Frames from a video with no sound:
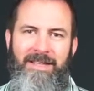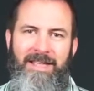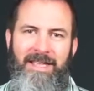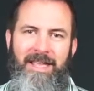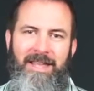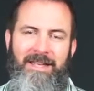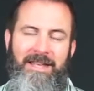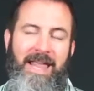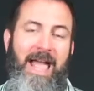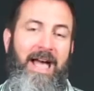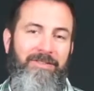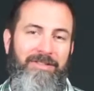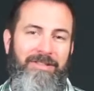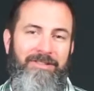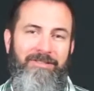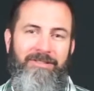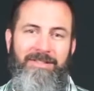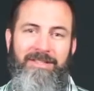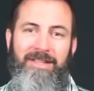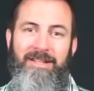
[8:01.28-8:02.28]
And
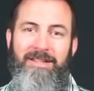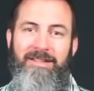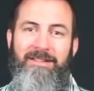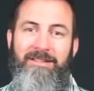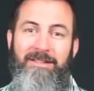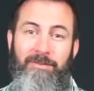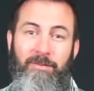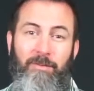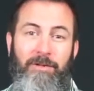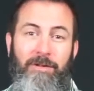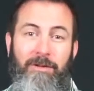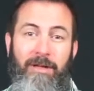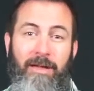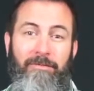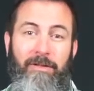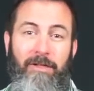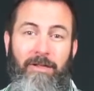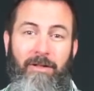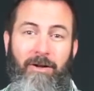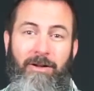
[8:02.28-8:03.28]
altitude sickness is where you have
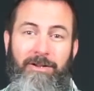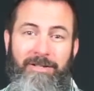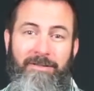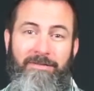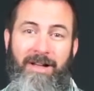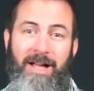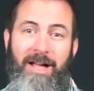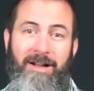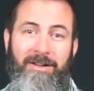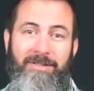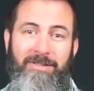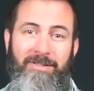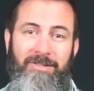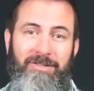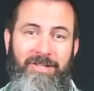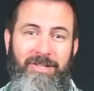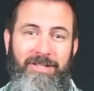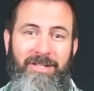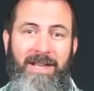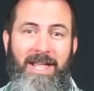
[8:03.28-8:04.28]
a loss of
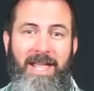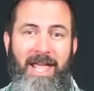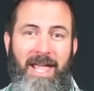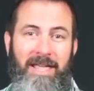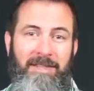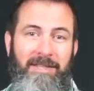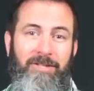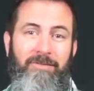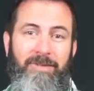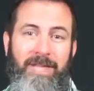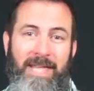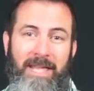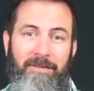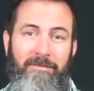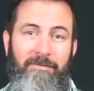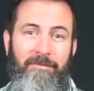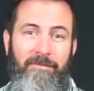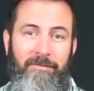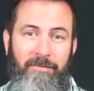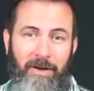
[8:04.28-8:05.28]
oxygen and then you can't
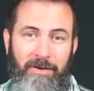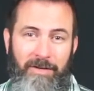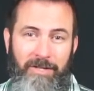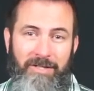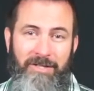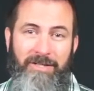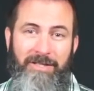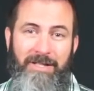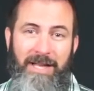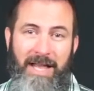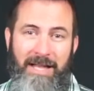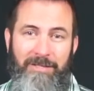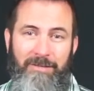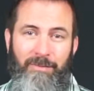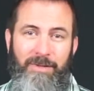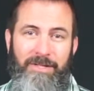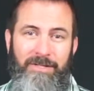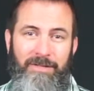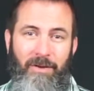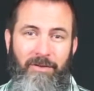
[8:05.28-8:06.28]
function as a
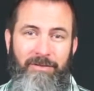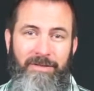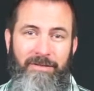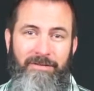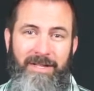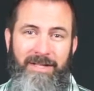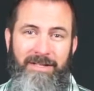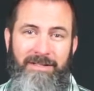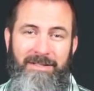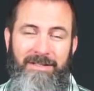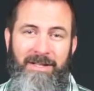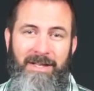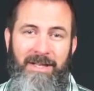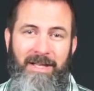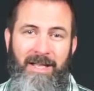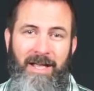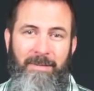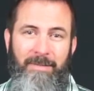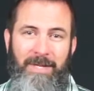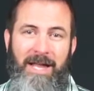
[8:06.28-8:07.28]
result of it.
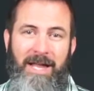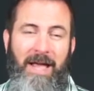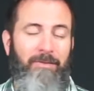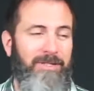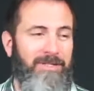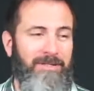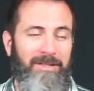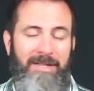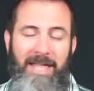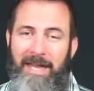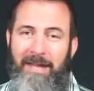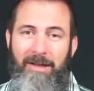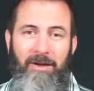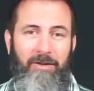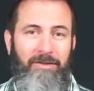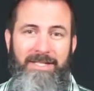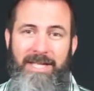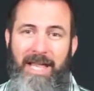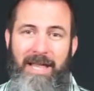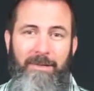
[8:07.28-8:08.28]
I mean, I was laying on
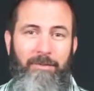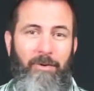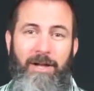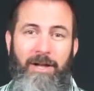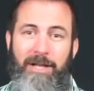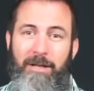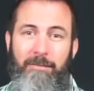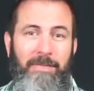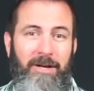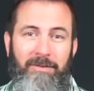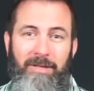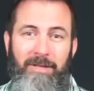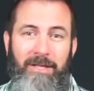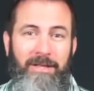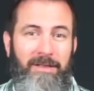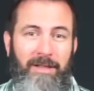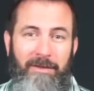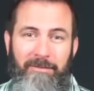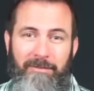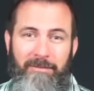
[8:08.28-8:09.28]
the table, I could barely
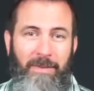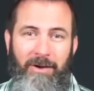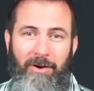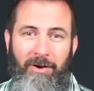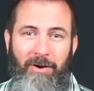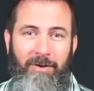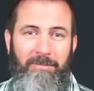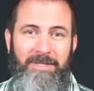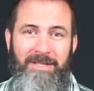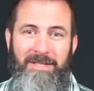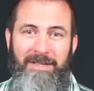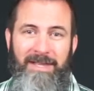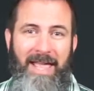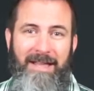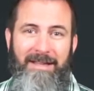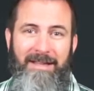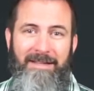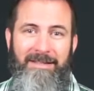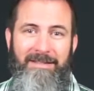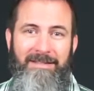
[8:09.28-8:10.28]
lift my arms and
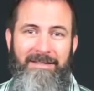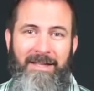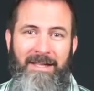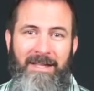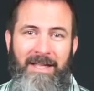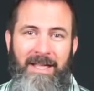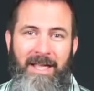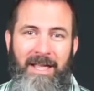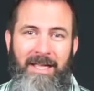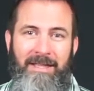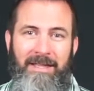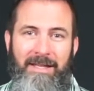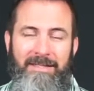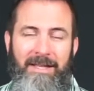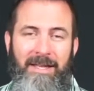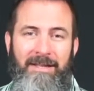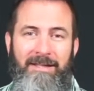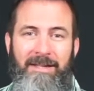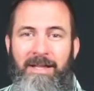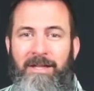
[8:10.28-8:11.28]
legs. And they
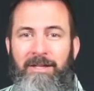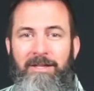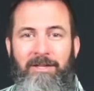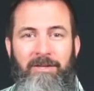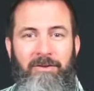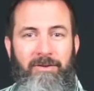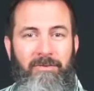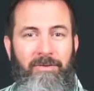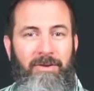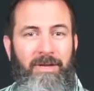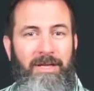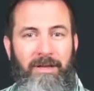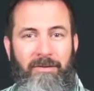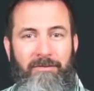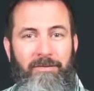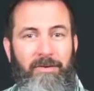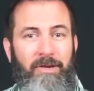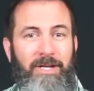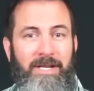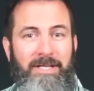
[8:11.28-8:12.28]
said,
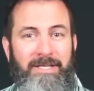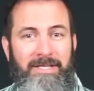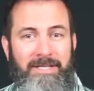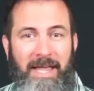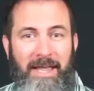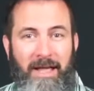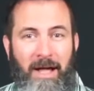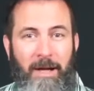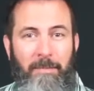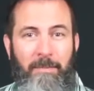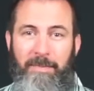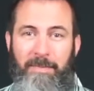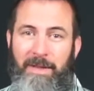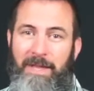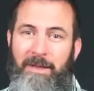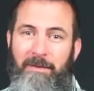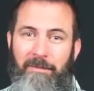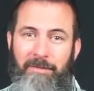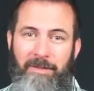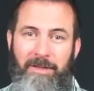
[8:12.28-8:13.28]
if you're gonna stay up
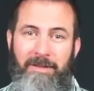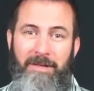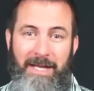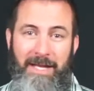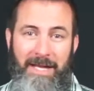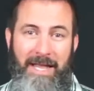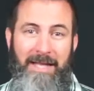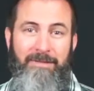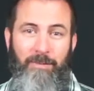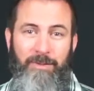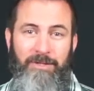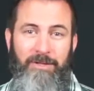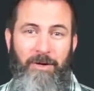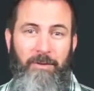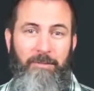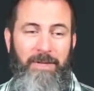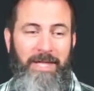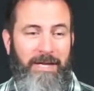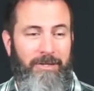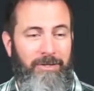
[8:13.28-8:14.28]
here for the night, as was our
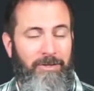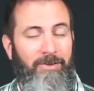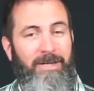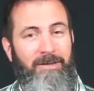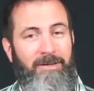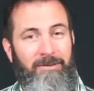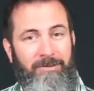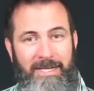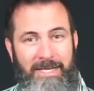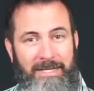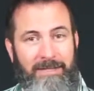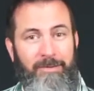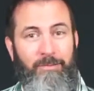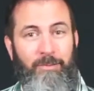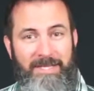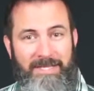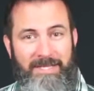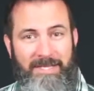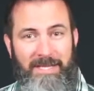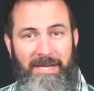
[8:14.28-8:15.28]
plan, you either need to
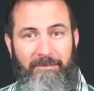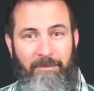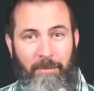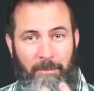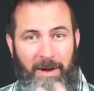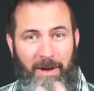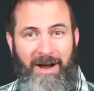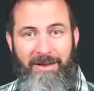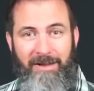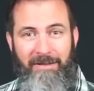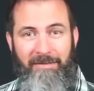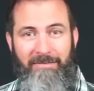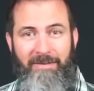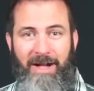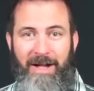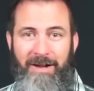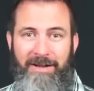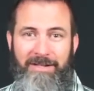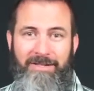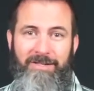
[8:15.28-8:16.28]
receive a bottle of
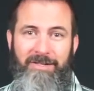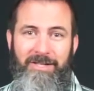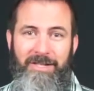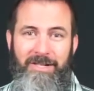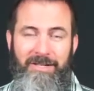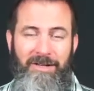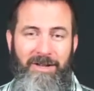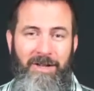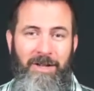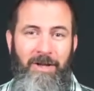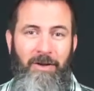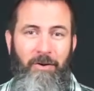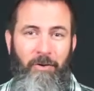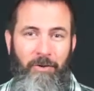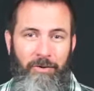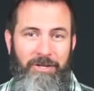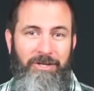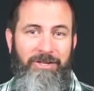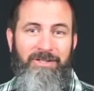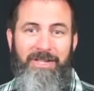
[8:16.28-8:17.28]
oxygen or
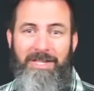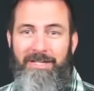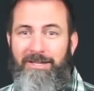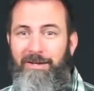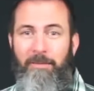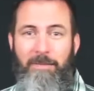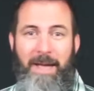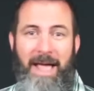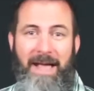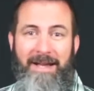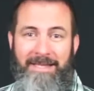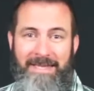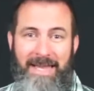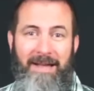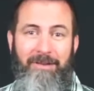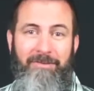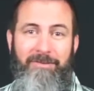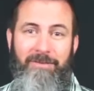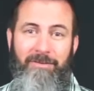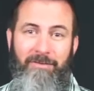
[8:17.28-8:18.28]
you need to go back
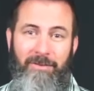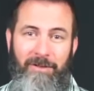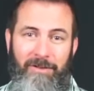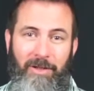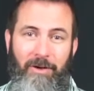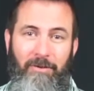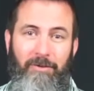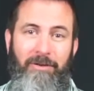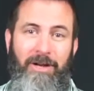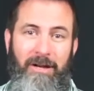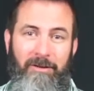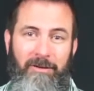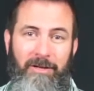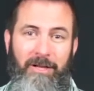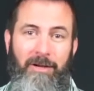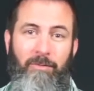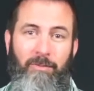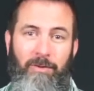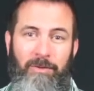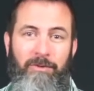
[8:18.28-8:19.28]
down to a lower
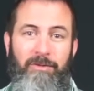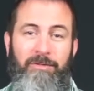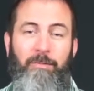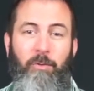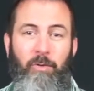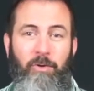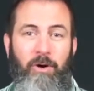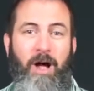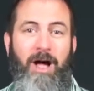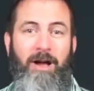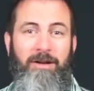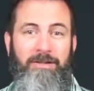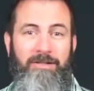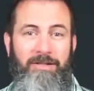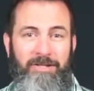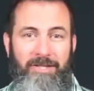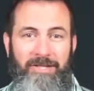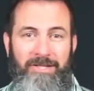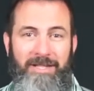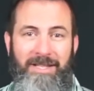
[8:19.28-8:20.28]
area where there's more
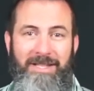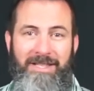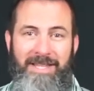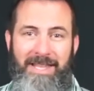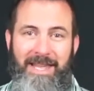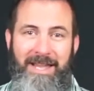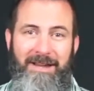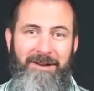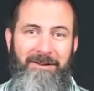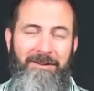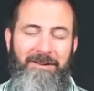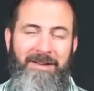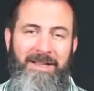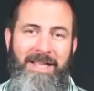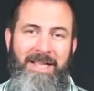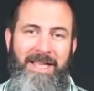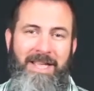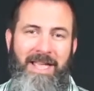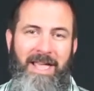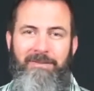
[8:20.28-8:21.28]
oxygen in the air.
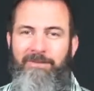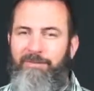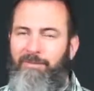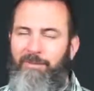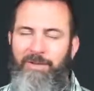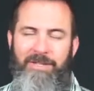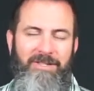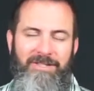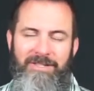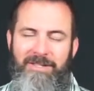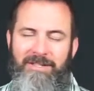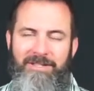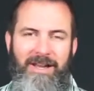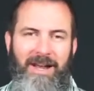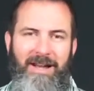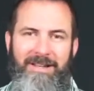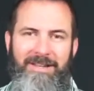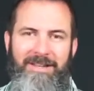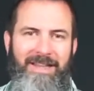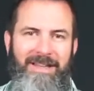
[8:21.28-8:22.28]
And we just
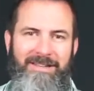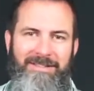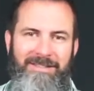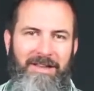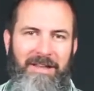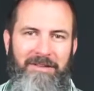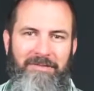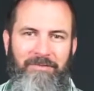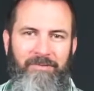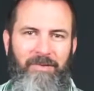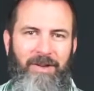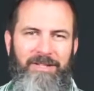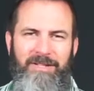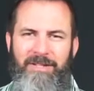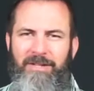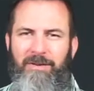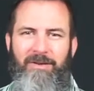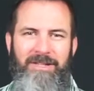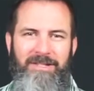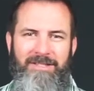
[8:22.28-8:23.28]
decided as friends, you
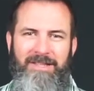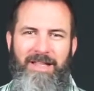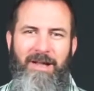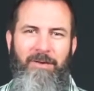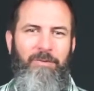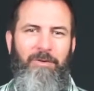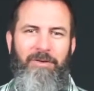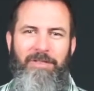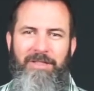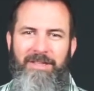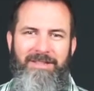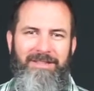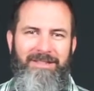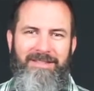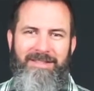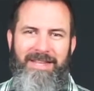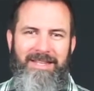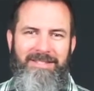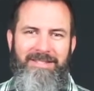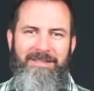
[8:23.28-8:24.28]
know what, it's not worth it.
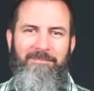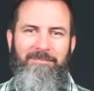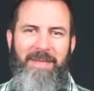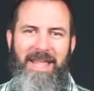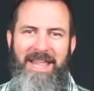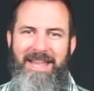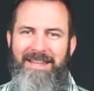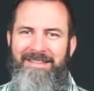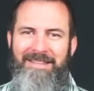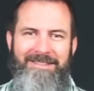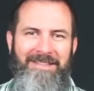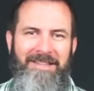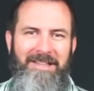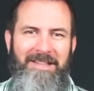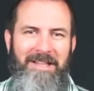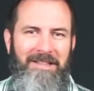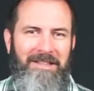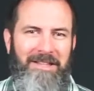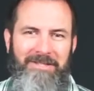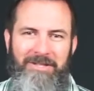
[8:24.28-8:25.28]
Nate's in pain, let's
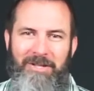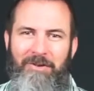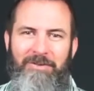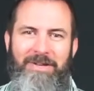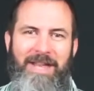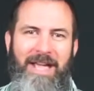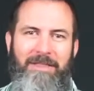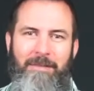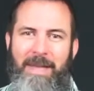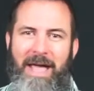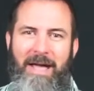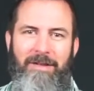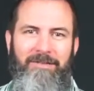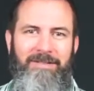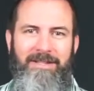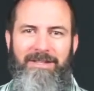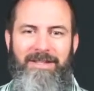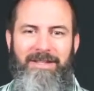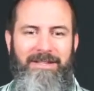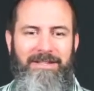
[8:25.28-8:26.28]
go down the
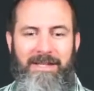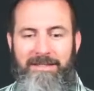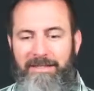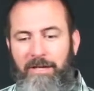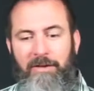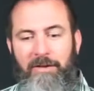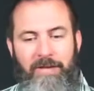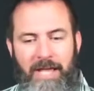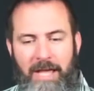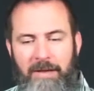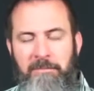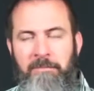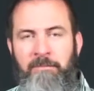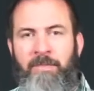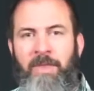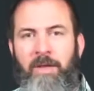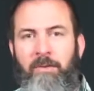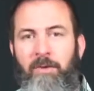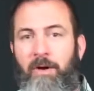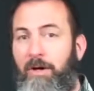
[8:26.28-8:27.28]
mountain. And they said, okay,
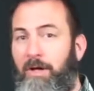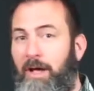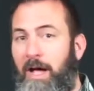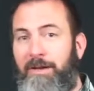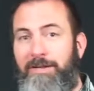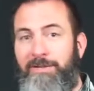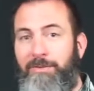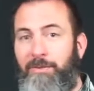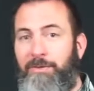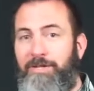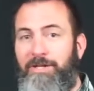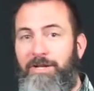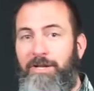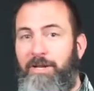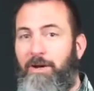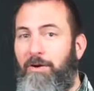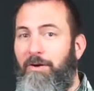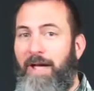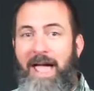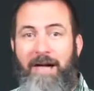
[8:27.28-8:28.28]
well, I just want you to
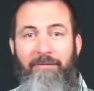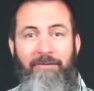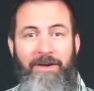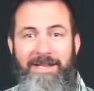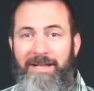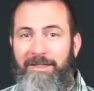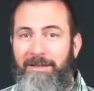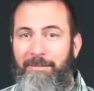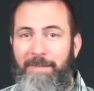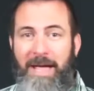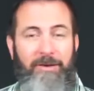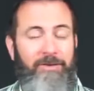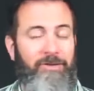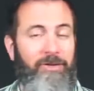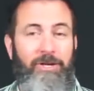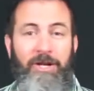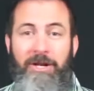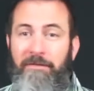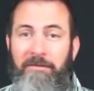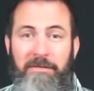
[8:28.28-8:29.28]
know, halfway down the mountain, you're
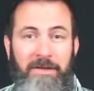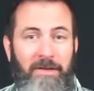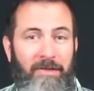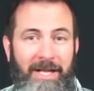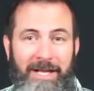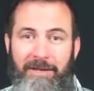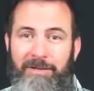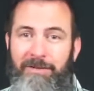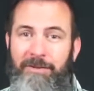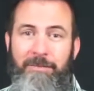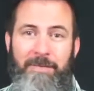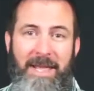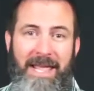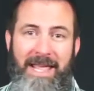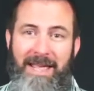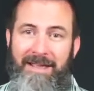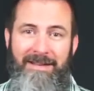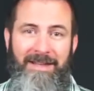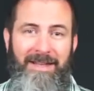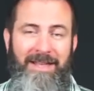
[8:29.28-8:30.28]
gonna feel like a new
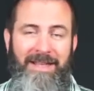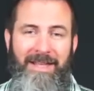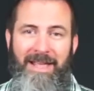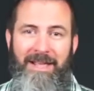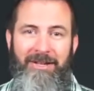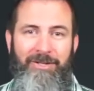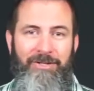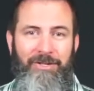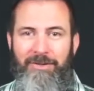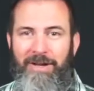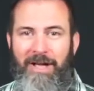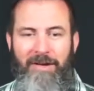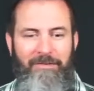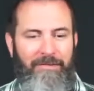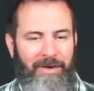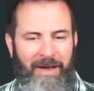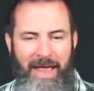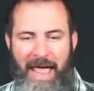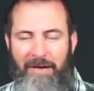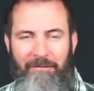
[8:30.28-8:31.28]
man. And sure enough,
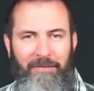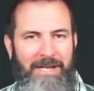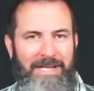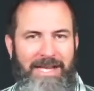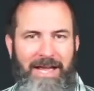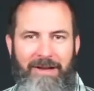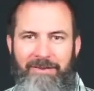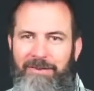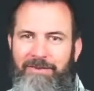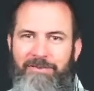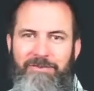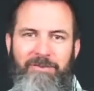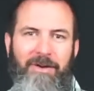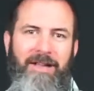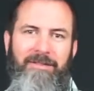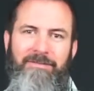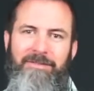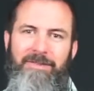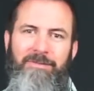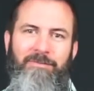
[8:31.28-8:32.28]
halfway down the
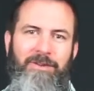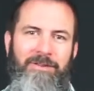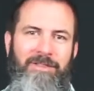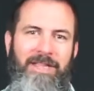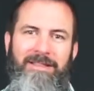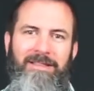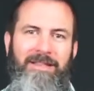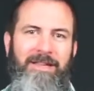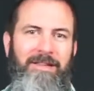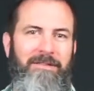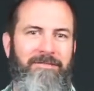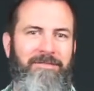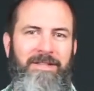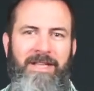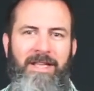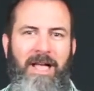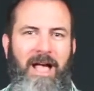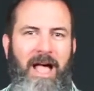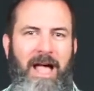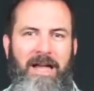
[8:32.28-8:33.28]
drive to where they lived,
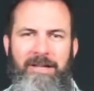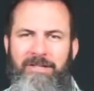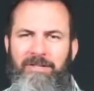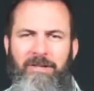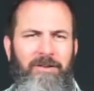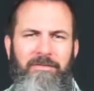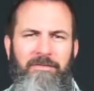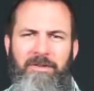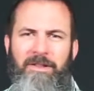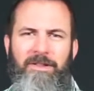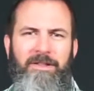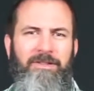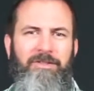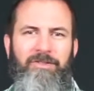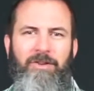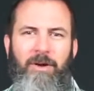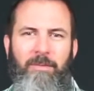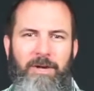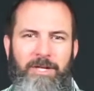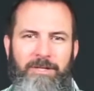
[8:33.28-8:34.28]
I started feeling
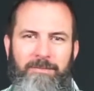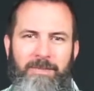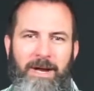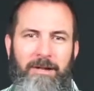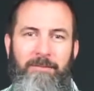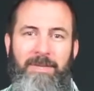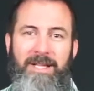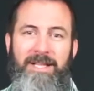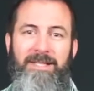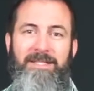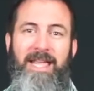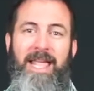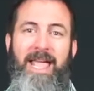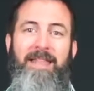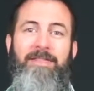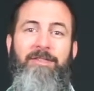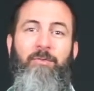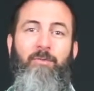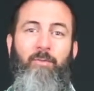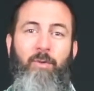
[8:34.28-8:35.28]
so much better because I
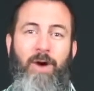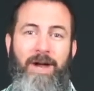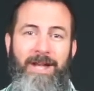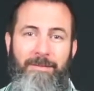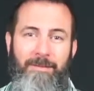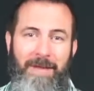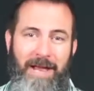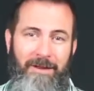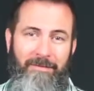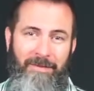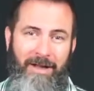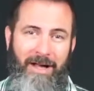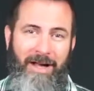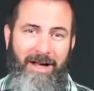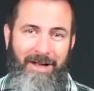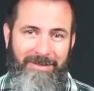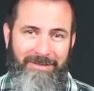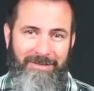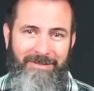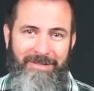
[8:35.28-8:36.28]
had the right amount of
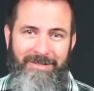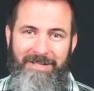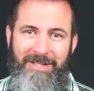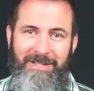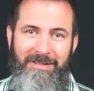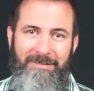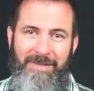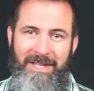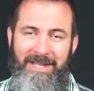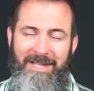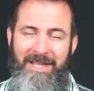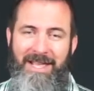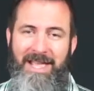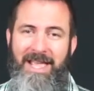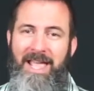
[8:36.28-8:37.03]
oxygen in me.